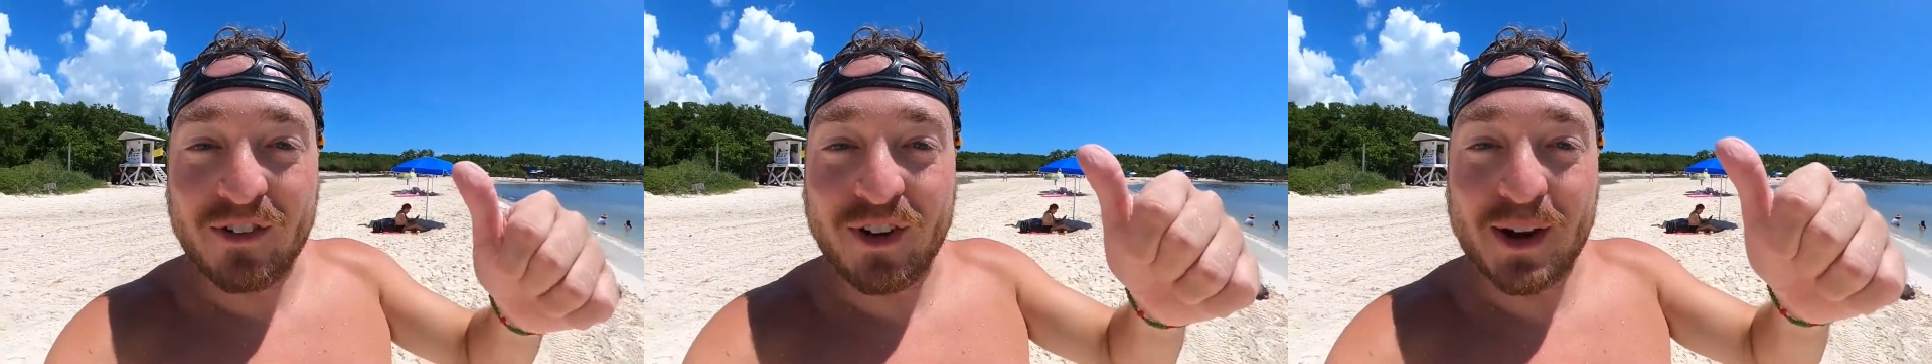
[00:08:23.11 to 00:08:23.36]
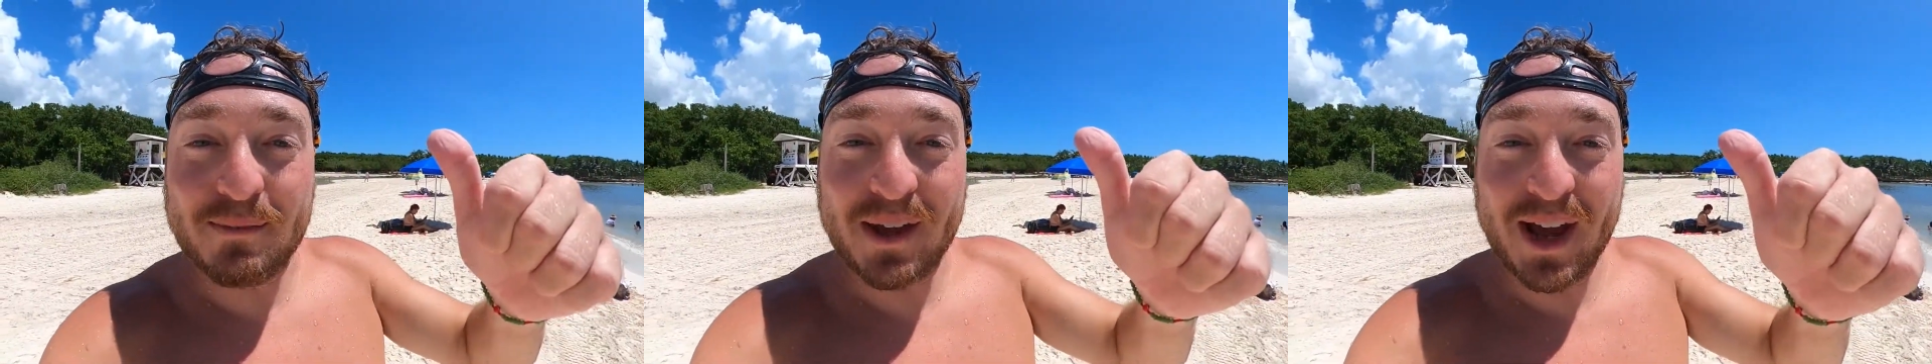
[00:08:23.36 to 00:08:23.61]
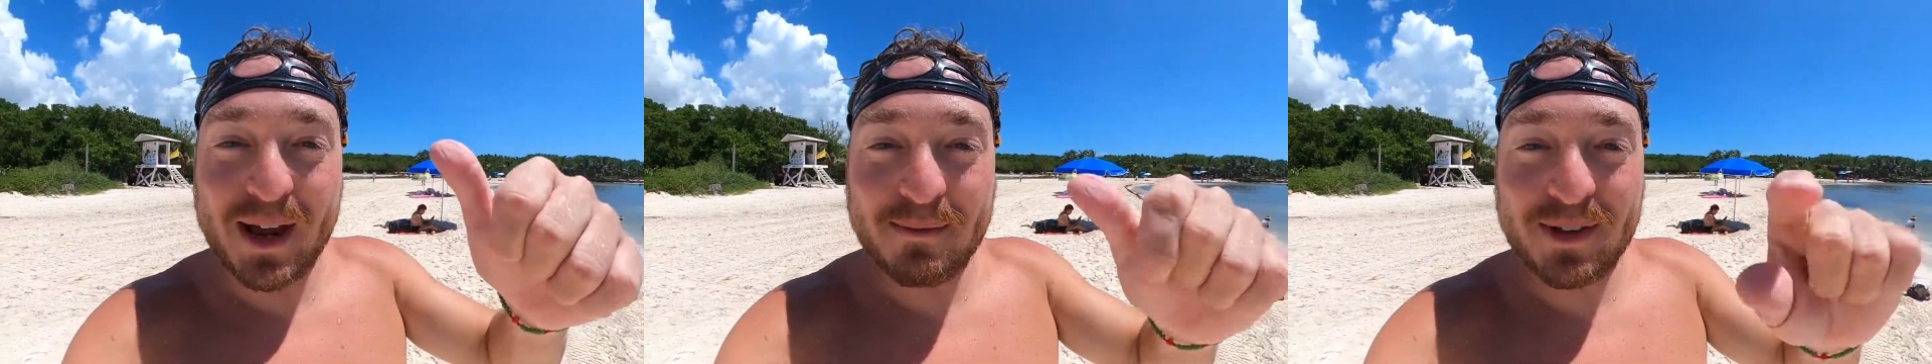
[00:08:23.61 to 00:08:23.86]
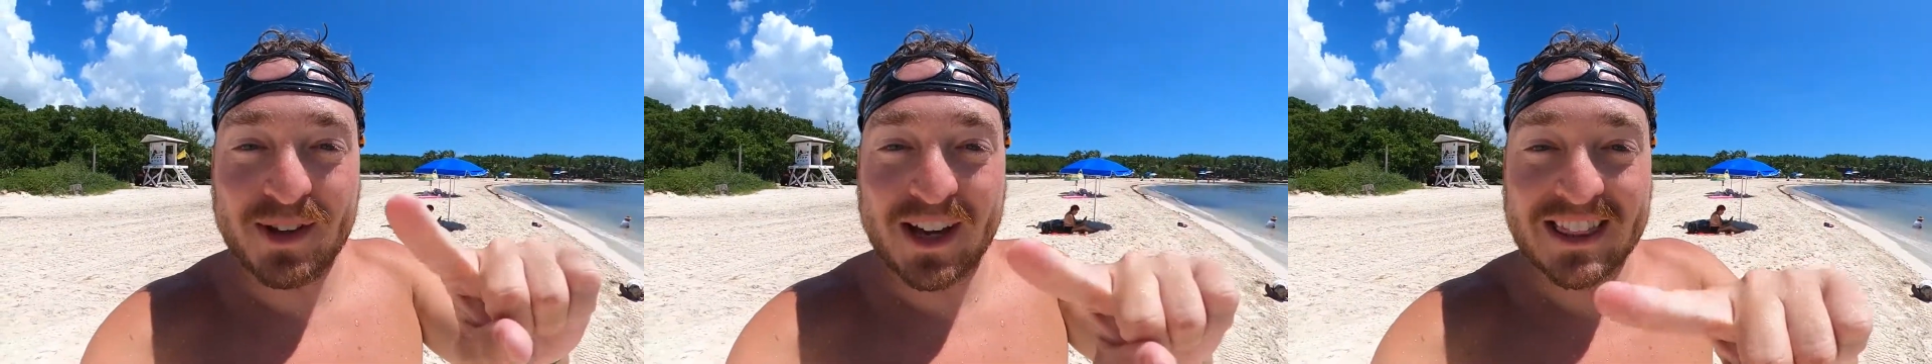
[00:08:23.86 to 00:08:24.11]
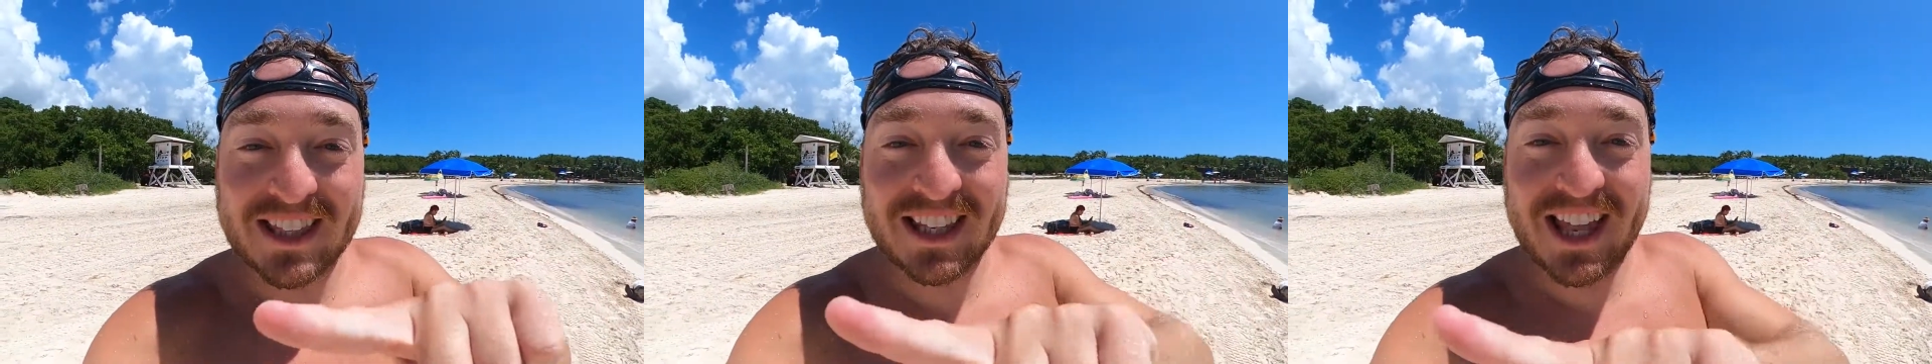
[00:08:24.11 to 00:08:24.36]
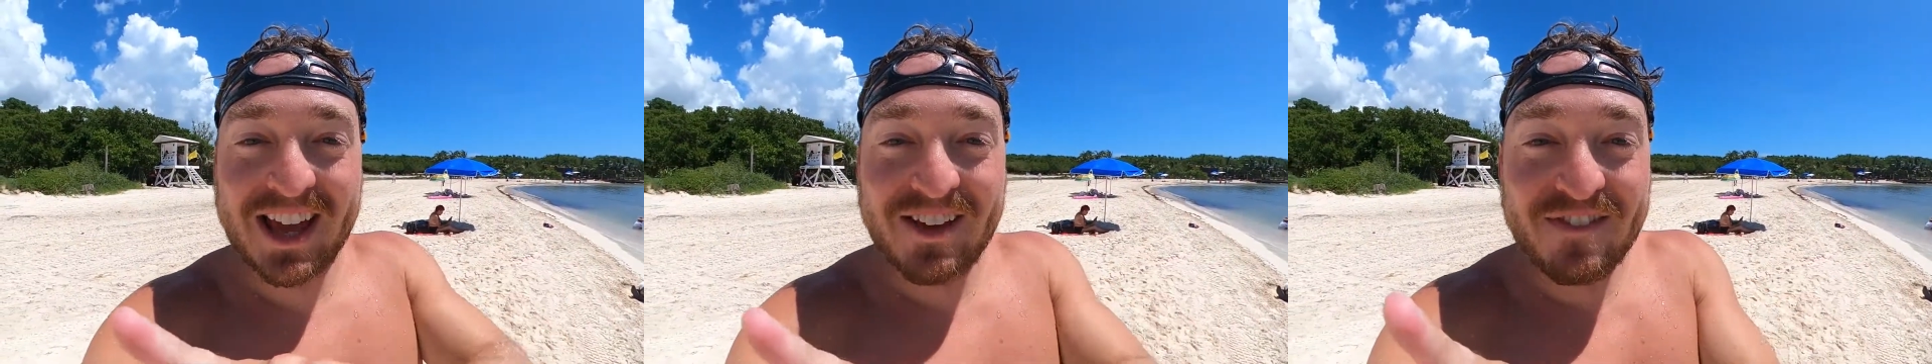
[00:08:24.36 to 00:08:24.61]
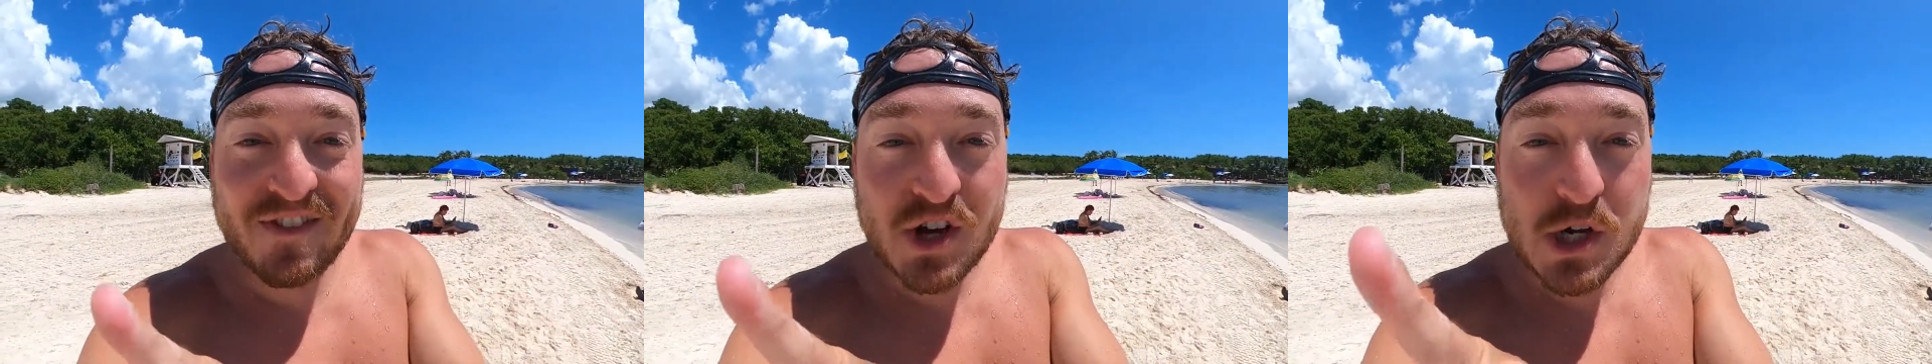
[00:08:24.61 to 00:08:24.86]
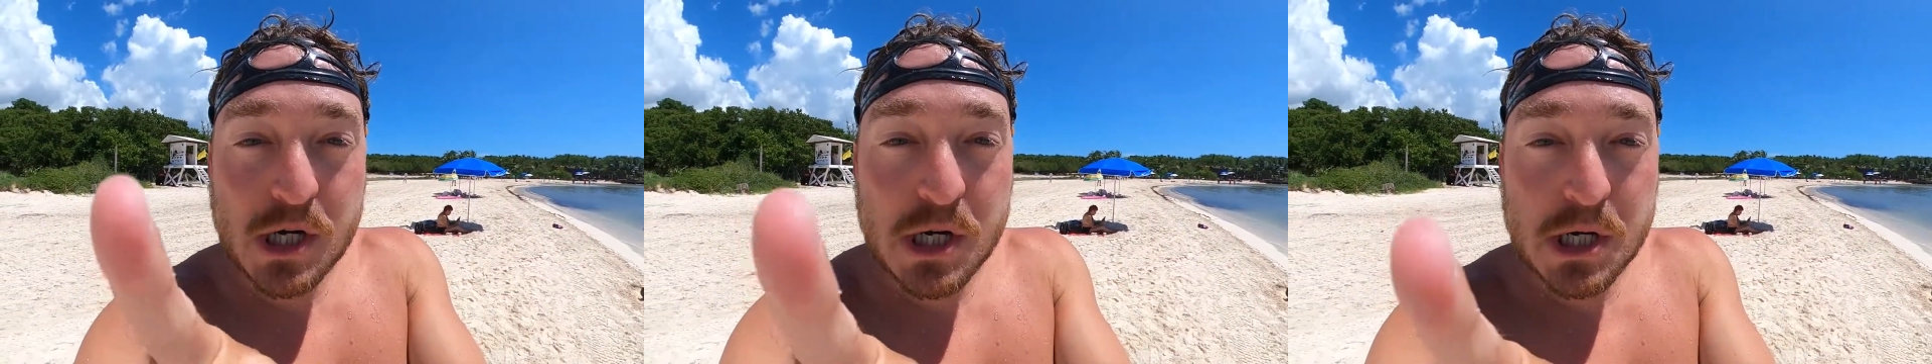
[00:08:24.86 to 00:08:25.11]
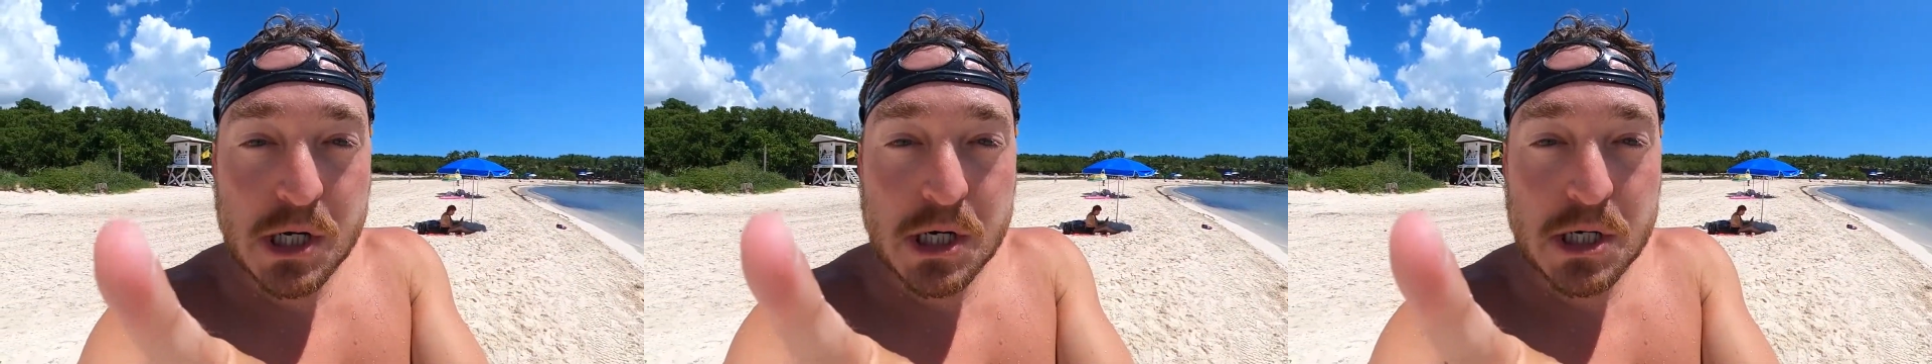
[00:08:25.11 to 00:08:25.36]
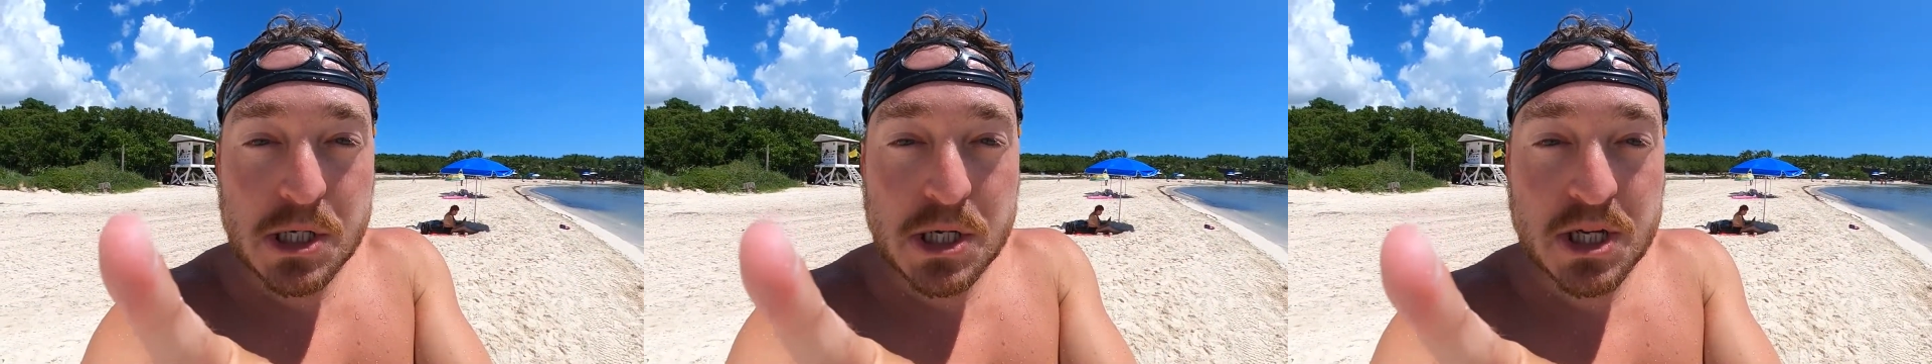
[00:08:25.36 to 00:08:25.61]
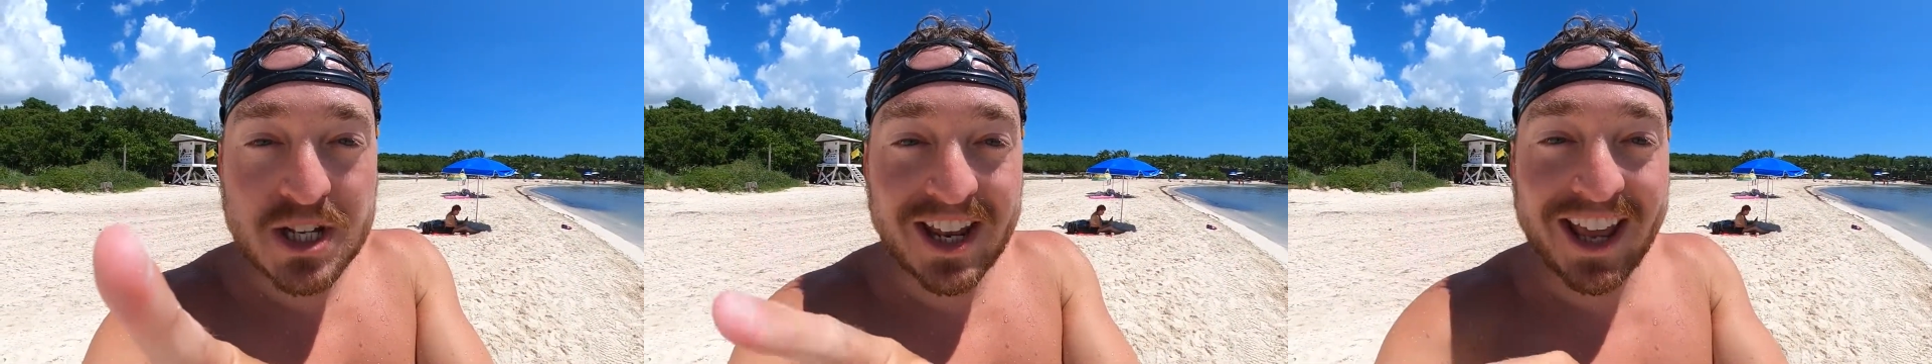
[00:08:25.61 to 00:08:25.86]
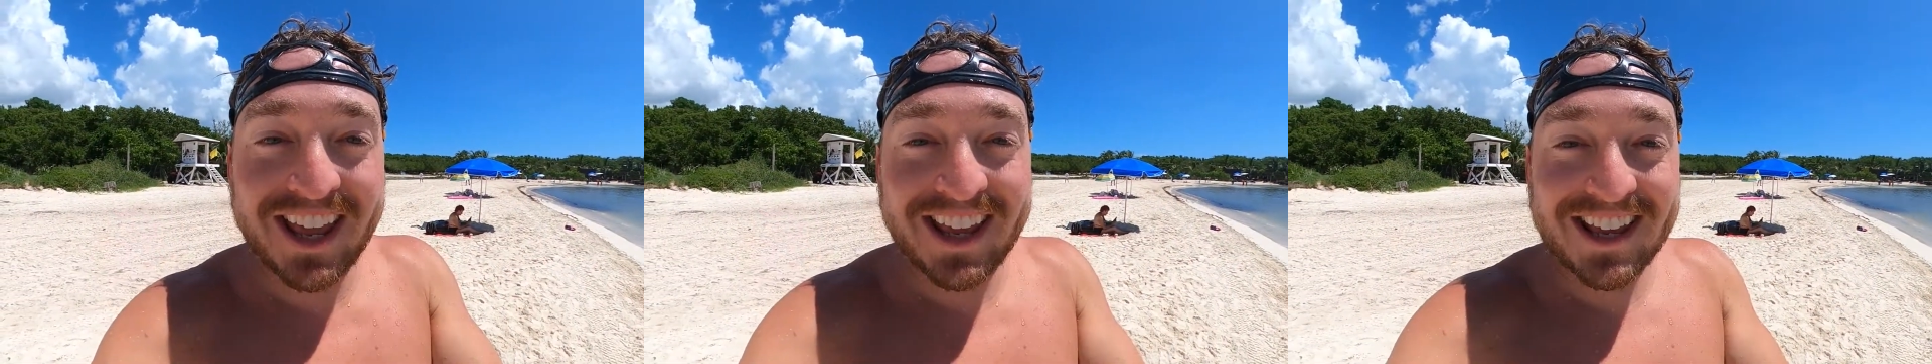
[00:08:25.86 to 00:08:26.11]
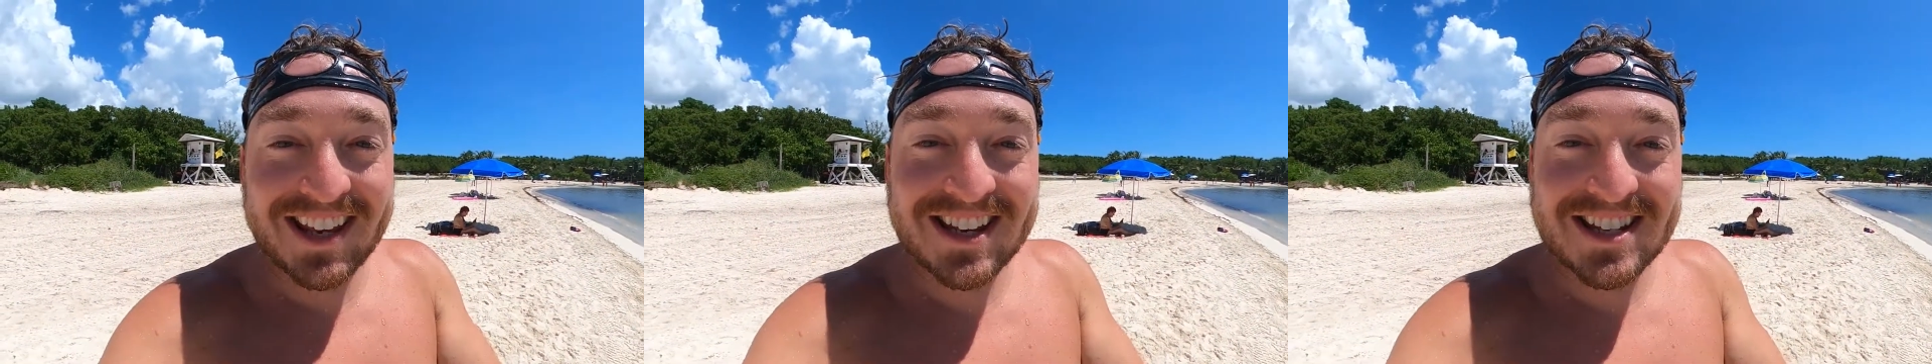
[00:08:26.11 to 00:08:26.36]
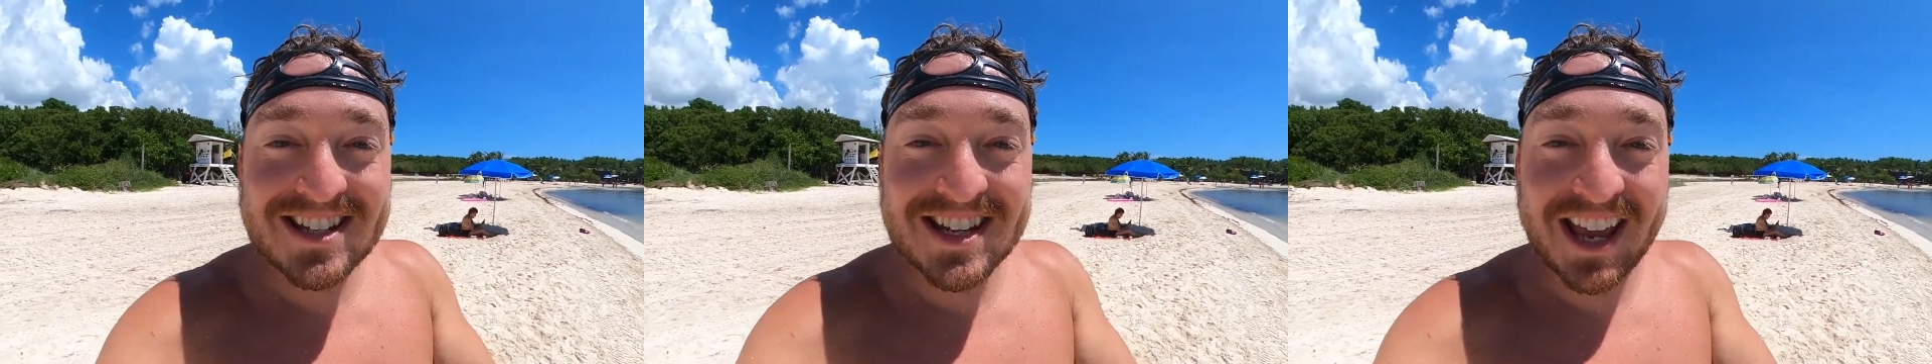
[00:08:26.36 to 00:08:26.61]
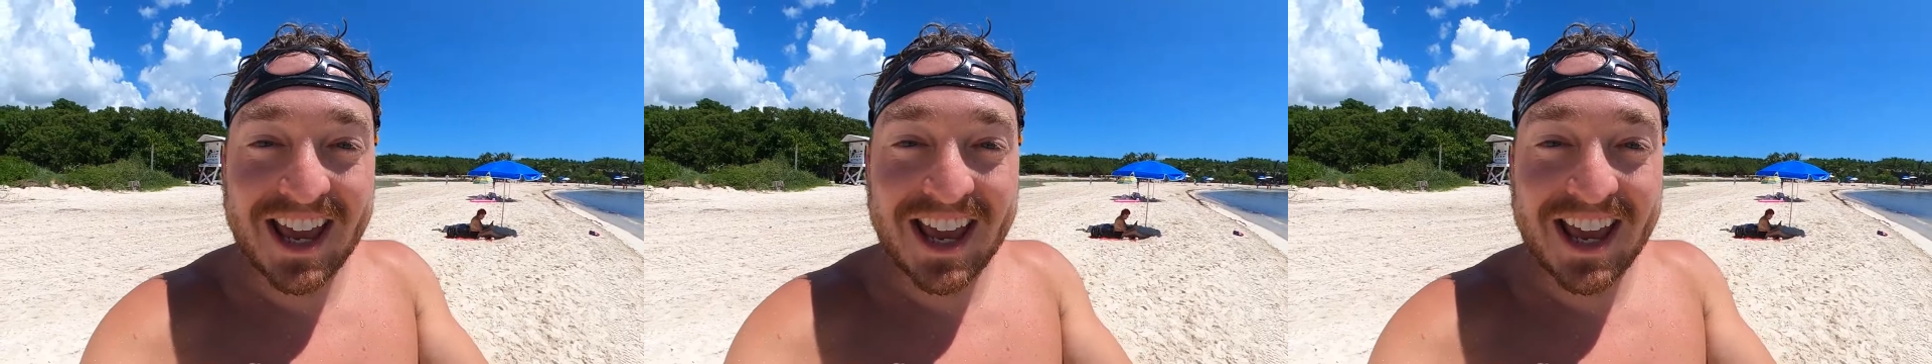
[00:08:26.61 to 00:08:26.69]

Right behind me, you got the lifeguard stand,